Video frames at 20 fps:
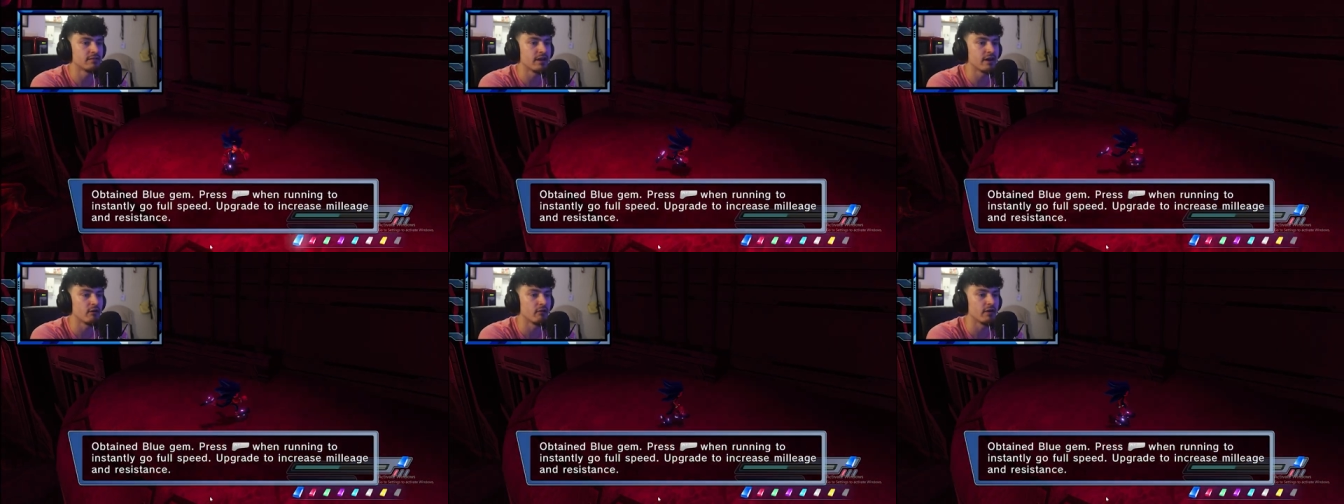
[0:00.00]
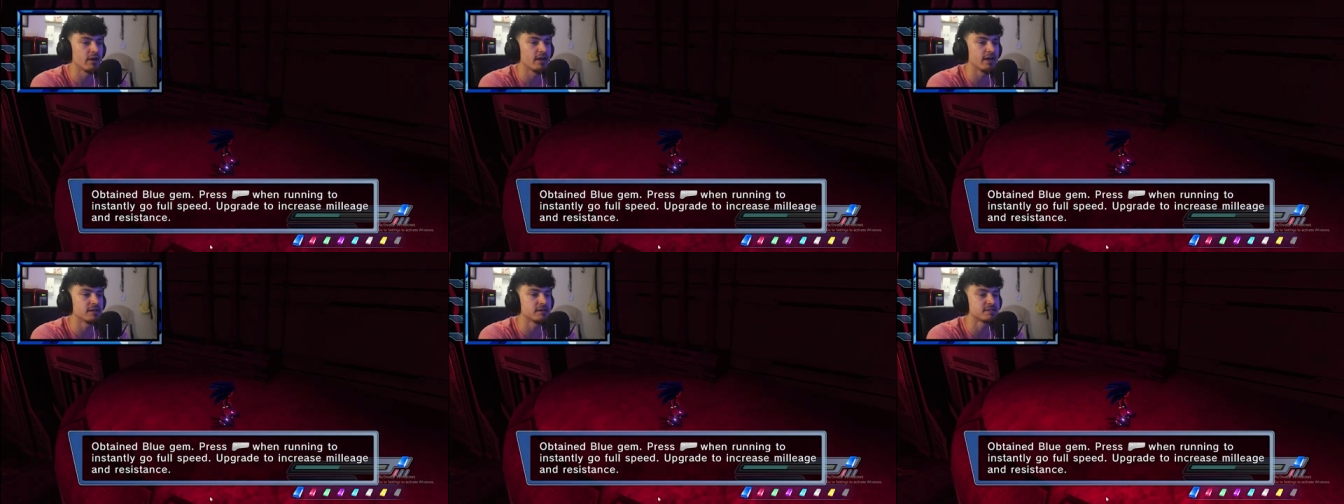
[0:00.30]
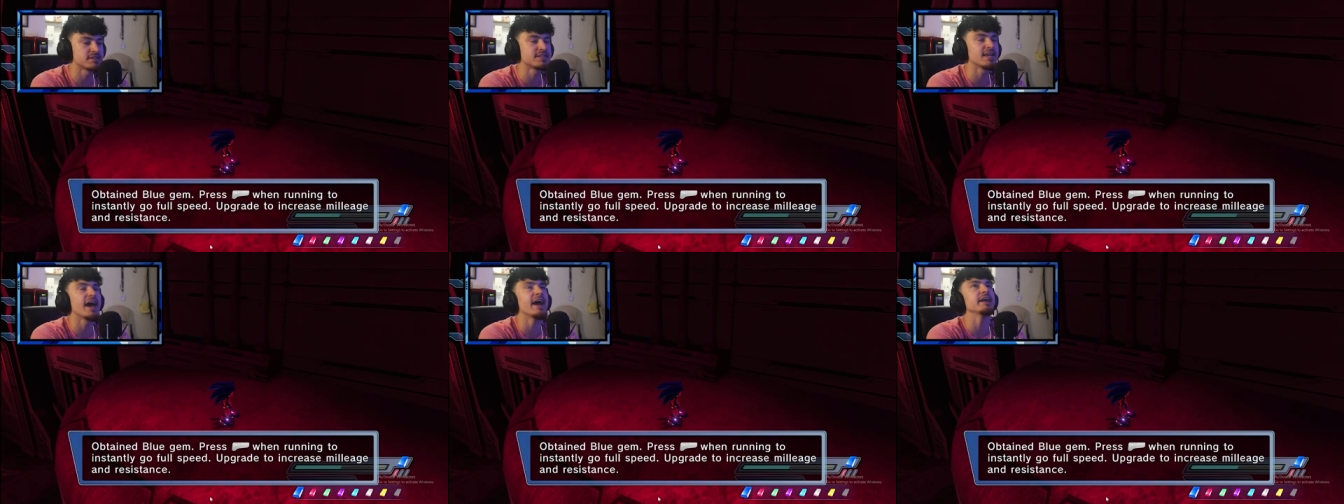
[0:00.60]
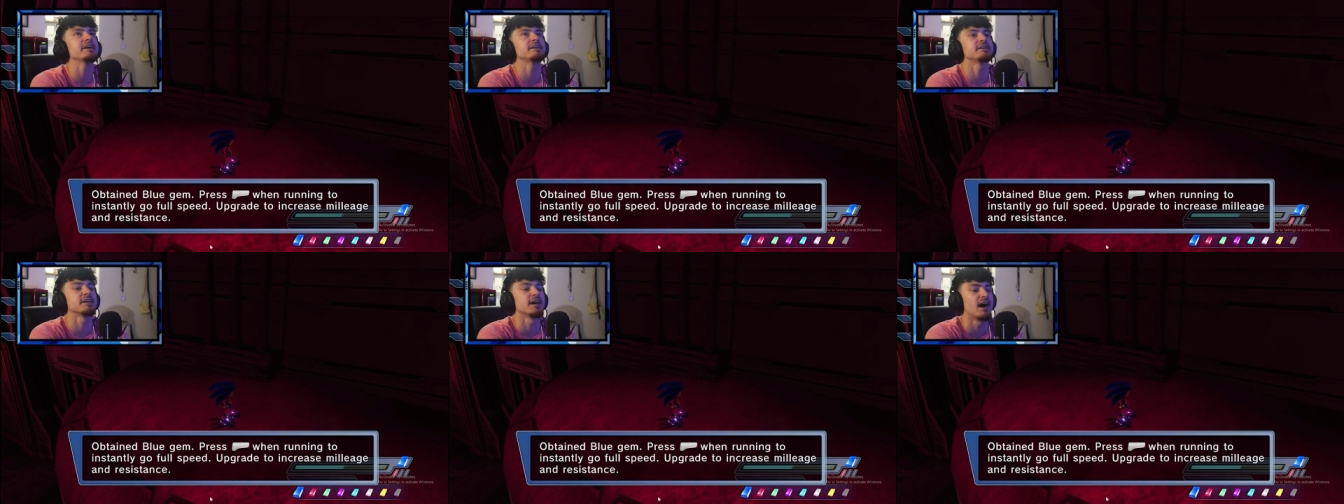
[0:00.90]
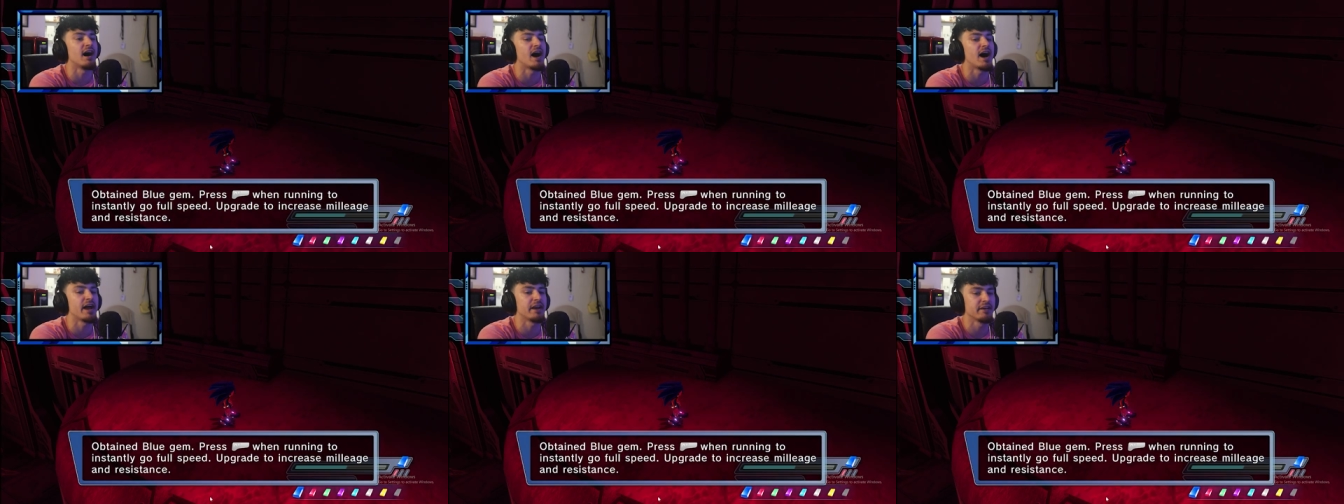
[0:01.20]
there it is. Thank
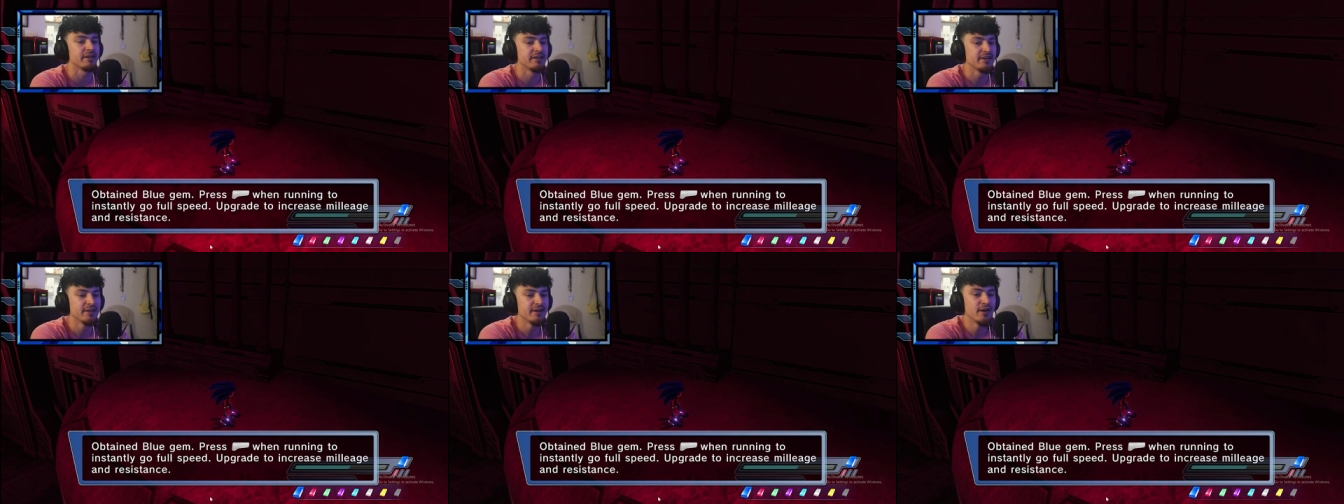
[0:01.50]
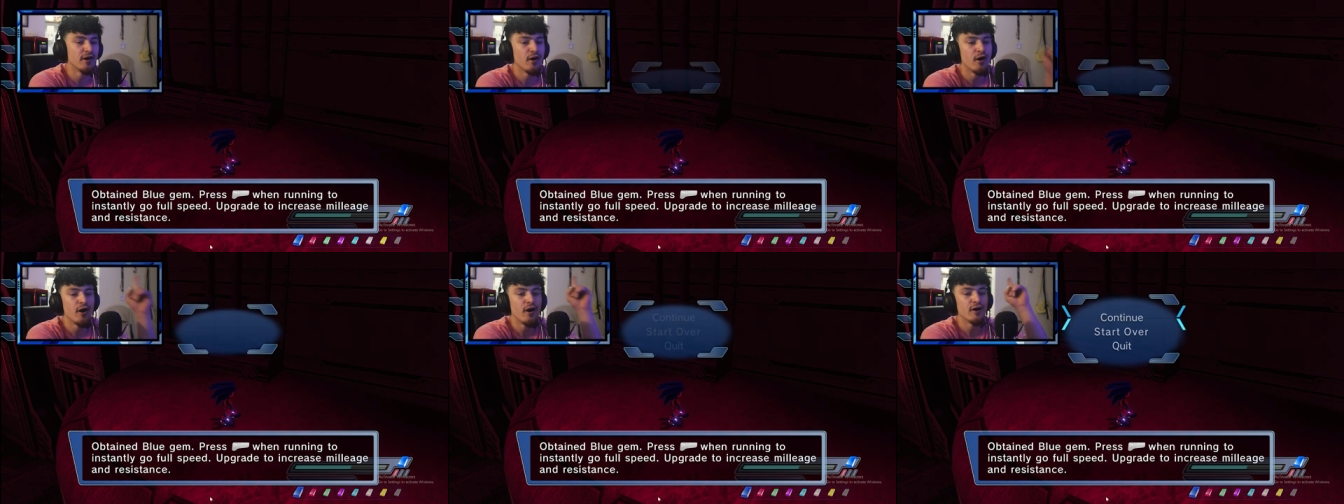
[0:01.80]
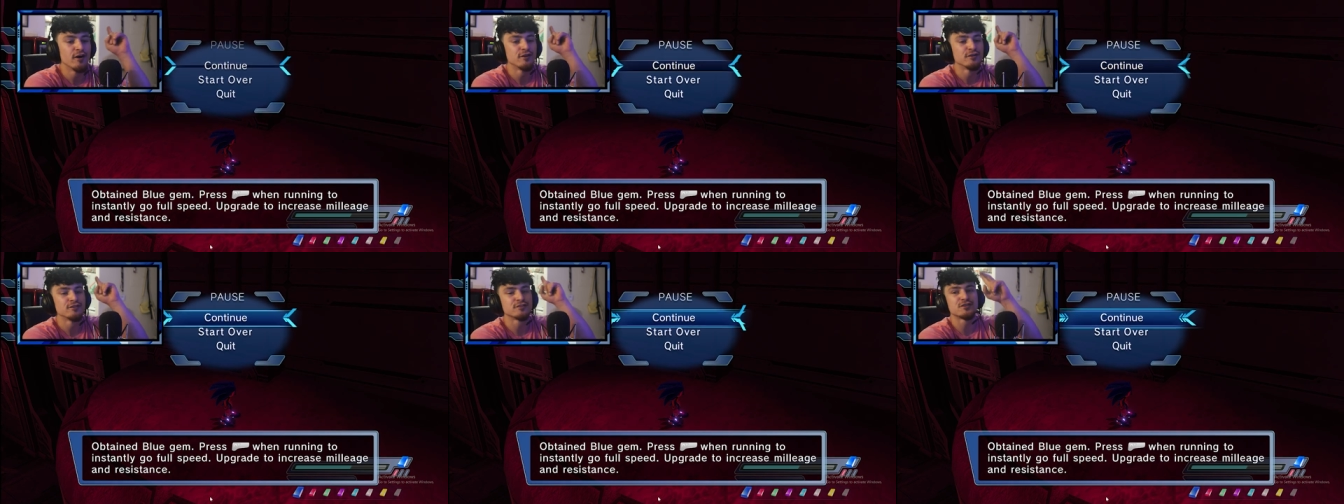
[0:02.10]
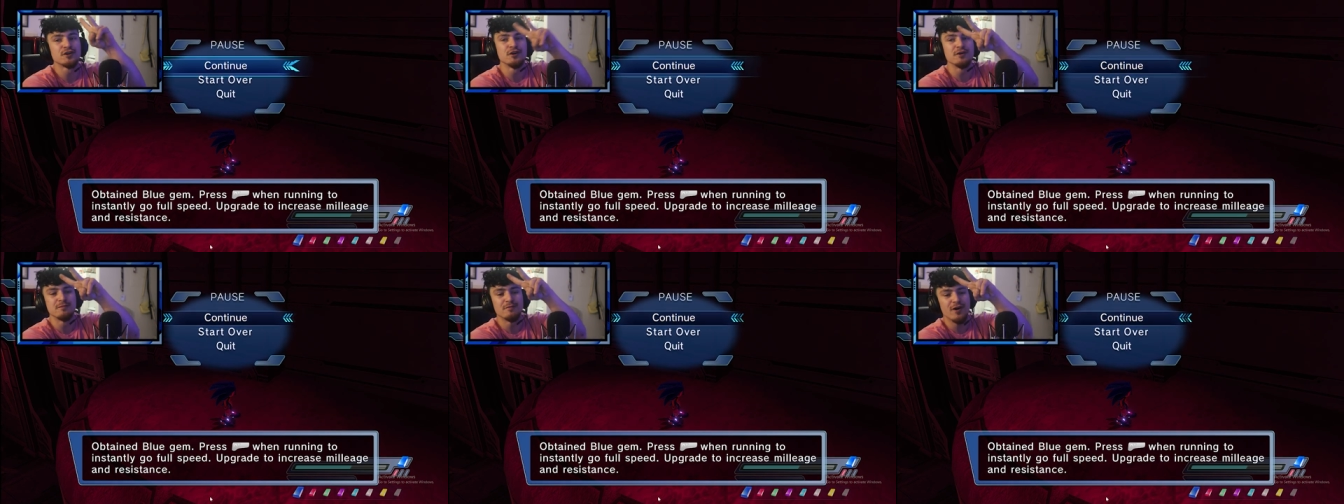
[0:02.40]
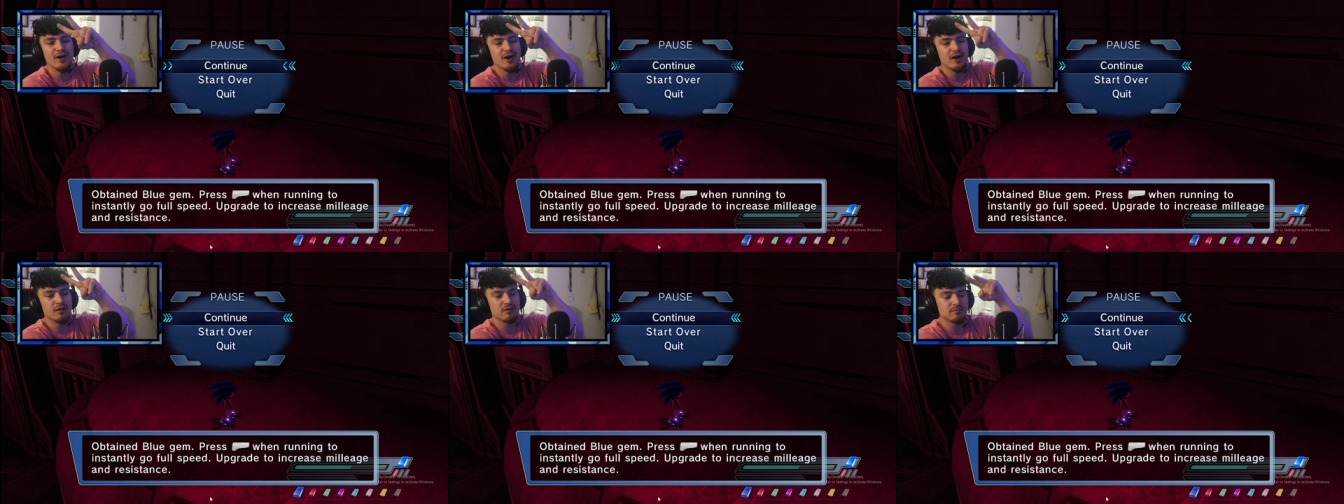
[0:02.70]
God. Two more.